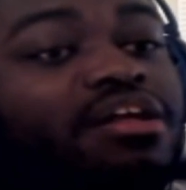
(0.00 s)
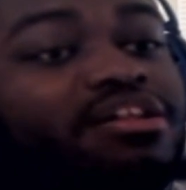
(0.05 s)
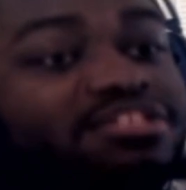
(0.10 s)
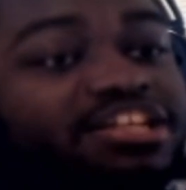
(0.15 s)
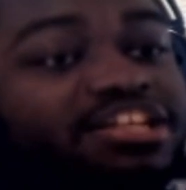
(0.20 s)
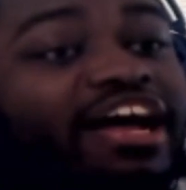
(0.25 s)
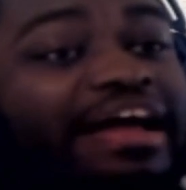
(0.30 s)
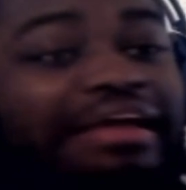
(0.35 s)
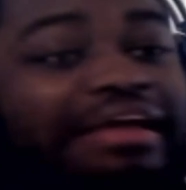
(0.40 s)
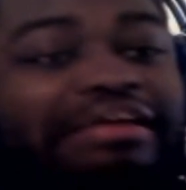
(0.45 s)

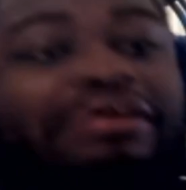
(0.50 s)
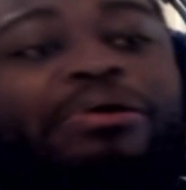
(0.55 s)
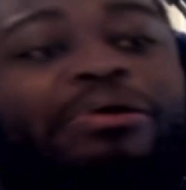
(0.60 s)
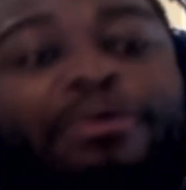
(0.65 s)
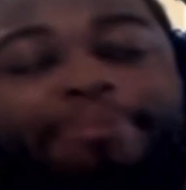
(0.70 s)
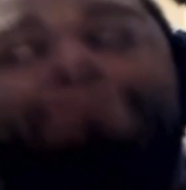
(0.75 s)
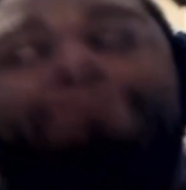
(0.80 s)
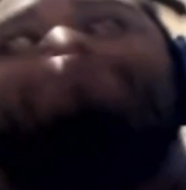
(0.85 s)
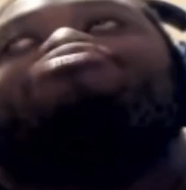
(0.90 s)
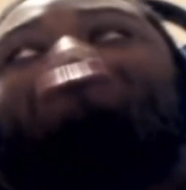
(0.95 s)
Tycho
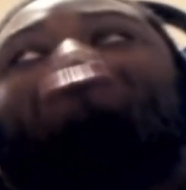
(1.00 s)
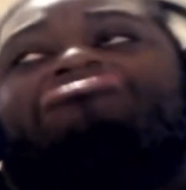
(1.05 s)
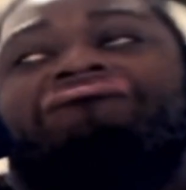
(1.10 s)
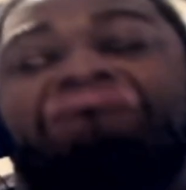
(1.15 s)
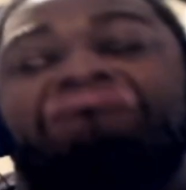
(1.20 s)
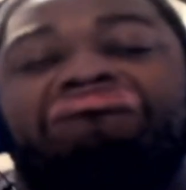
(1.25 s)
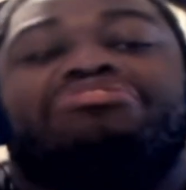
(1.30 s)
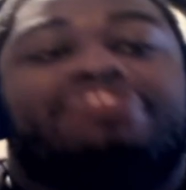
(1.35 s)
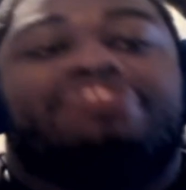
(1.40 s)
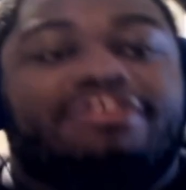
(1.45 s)

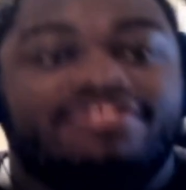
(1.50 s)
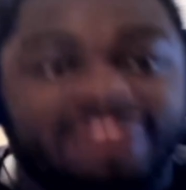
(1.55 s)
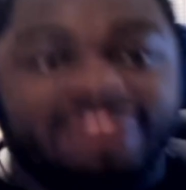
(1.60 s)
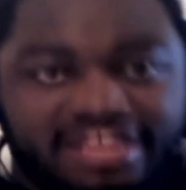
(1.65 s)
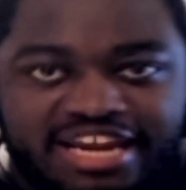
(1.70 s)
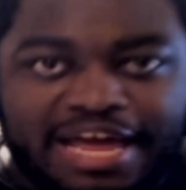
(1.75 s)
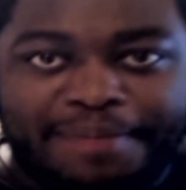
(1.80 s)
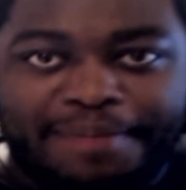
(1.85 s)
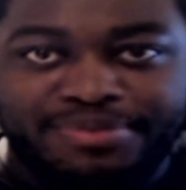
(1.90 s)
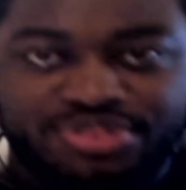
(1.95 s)
Brahe. That
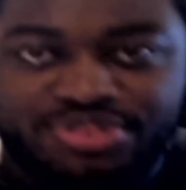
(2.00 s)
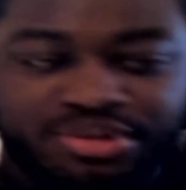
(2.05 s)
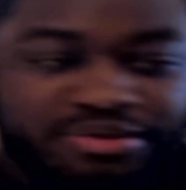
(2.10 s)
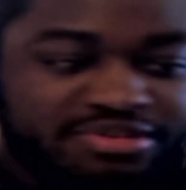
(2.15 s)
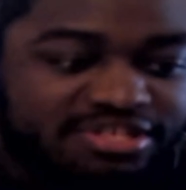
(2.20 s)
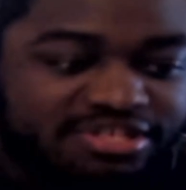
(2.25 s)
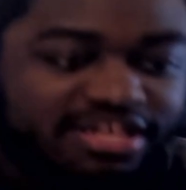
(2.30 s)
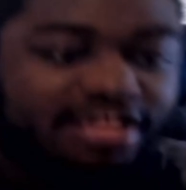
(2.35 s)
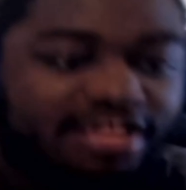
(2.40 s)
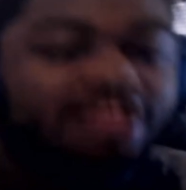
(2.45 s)
happened
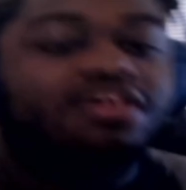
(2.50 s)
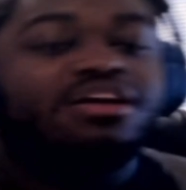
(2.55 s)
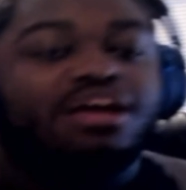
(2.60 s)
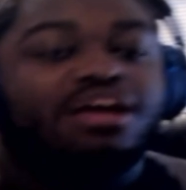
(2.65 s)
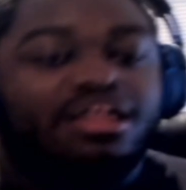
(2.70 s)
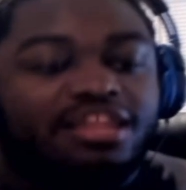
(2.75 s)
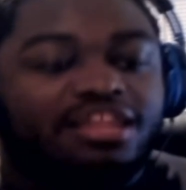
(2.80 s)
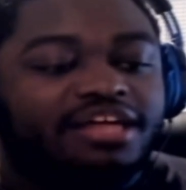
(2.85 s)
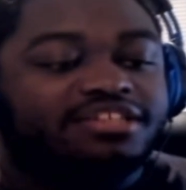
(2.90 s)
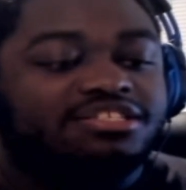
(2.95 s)
Thursday.
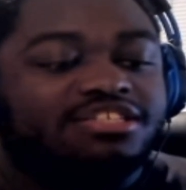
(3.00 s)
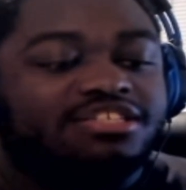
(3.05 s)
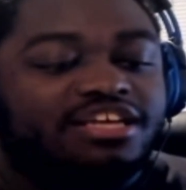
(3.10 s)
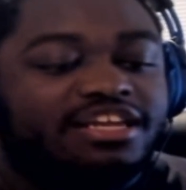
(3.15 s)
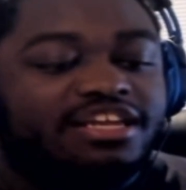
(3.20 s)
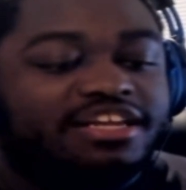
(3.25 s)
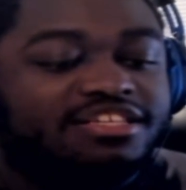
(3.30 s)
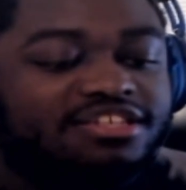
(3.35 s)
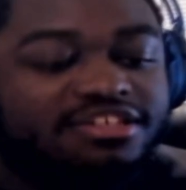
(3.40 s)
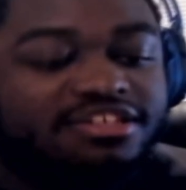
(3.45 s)
Let's get
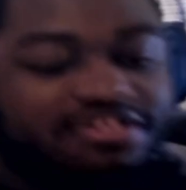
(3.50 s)
it.